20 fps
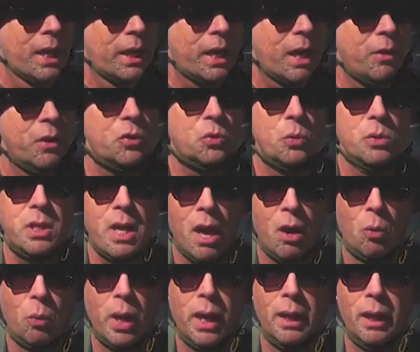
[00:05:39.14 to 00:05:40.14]
Now this one's
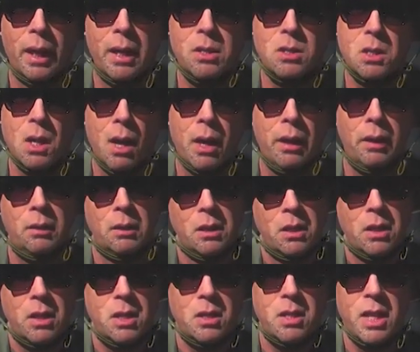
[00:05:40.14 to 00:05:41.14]
got a red lens on it.
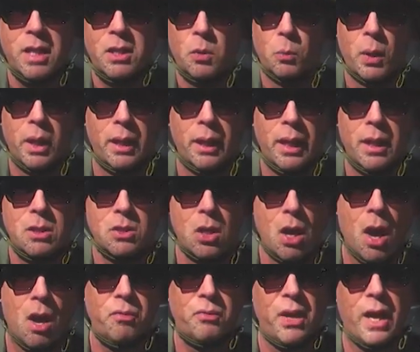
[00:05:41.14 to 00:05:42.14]
You take the red lens
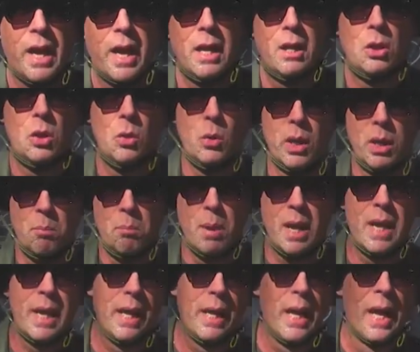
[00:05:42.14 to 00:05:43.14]
off and you can
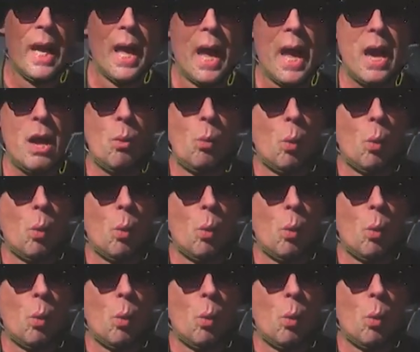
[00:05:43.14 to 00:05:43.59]
make it a